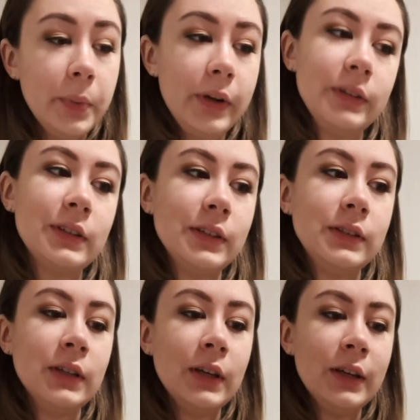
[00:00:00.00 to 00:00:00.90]
is because
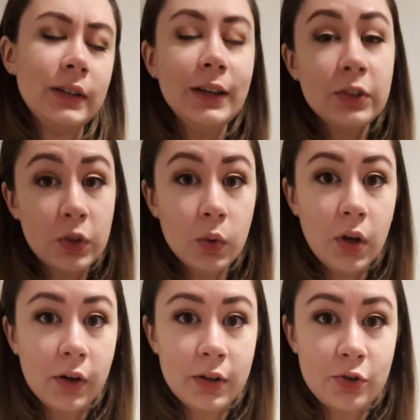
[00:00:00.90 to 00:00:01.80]
it takes so
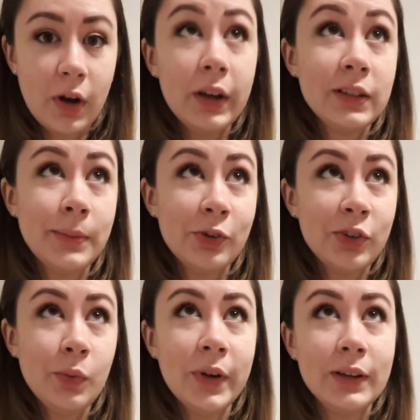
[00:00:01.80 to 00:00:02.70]
long to dry,
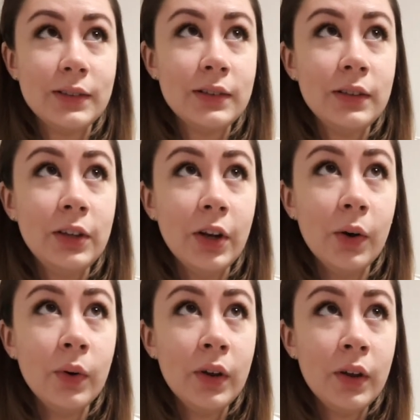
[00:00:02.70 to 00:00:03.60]
especially when it's, you
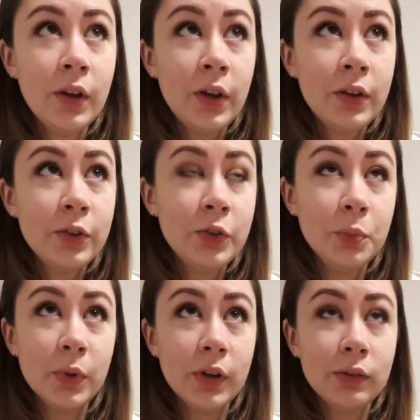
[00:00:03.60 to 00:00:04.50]
know,
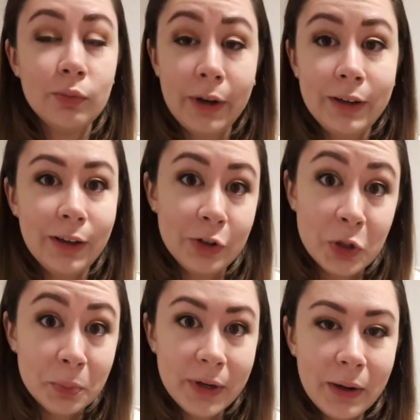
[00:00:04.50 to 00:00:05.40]
super rainy and
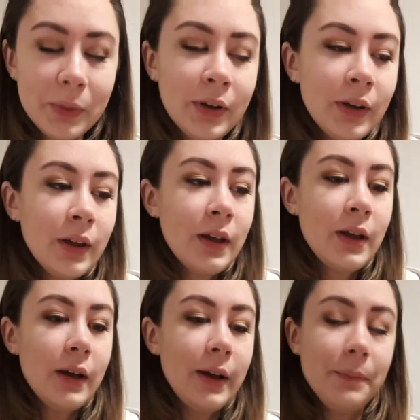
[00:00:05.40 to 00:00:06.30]
humid out.
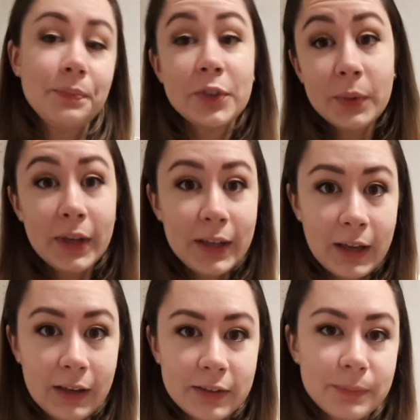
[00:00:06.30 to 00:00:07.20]
So in any
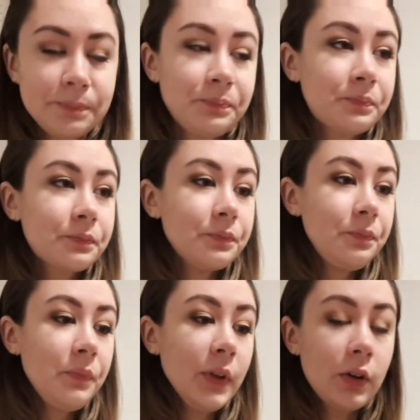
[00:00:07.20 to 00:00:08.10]
case,
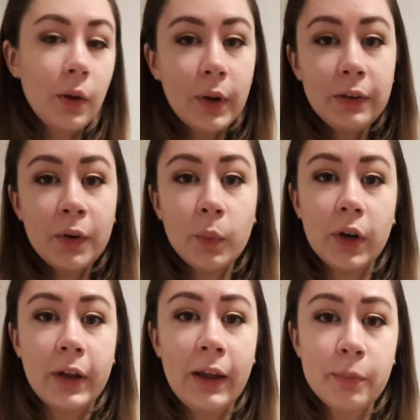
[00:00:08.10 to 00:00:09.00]
got ready for
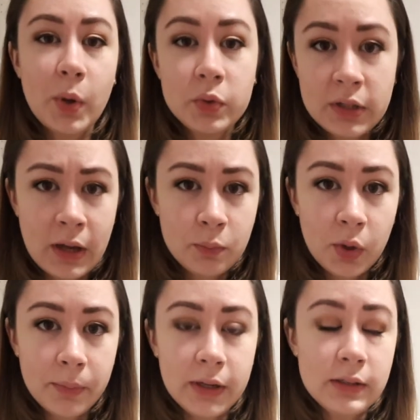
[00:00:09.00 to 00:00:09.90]
work. I have about 10 more
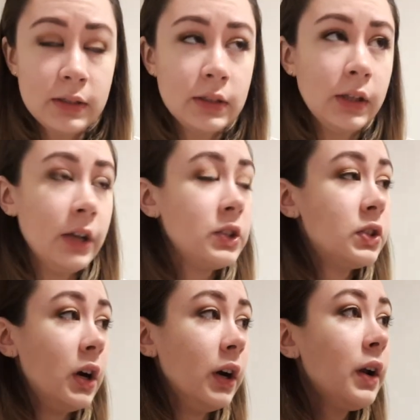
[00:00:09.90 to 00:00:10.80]
minutes till I
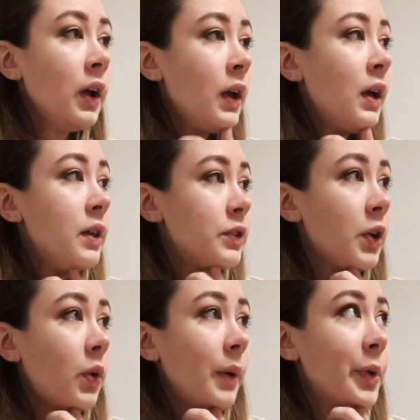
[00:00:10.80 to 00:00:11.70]
start.
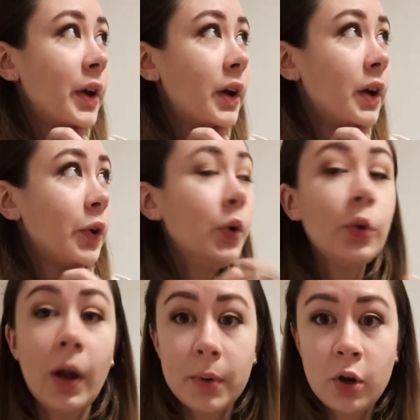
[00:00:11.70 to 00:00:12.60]
So I'm gonna go
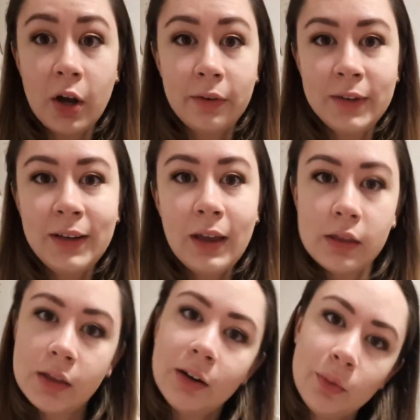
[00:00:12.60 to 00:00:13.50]
grab a coffee
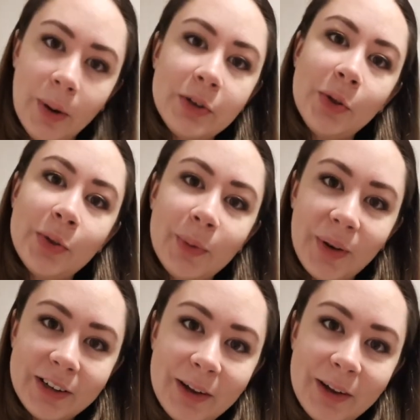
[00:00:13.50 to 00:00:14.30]
and then I'll run you through our day.